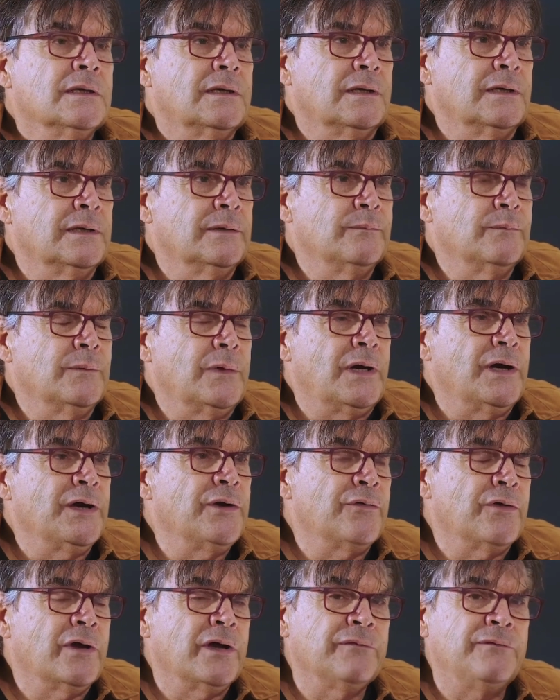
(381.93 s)
I
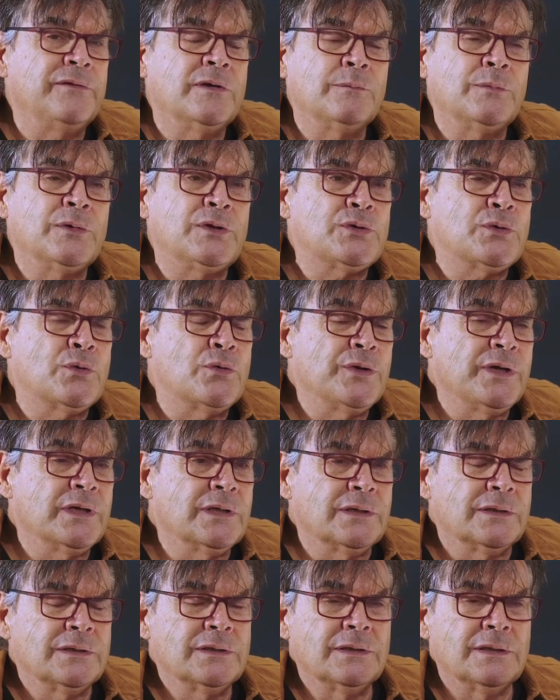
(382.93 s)
arrived here in
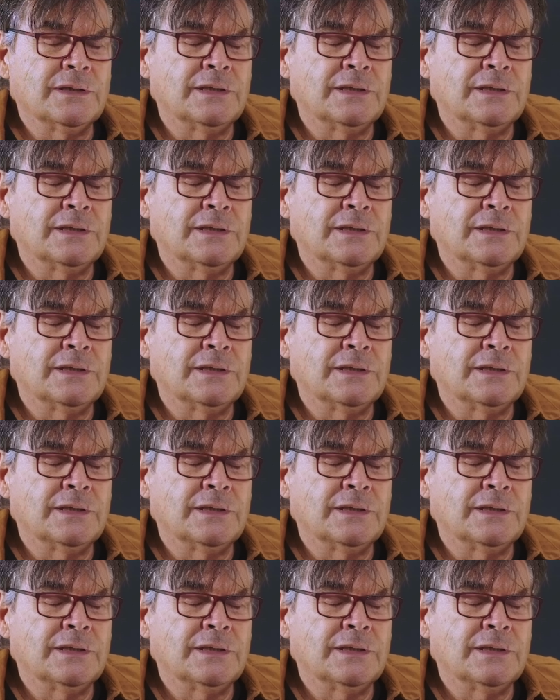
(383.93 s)
Pretoria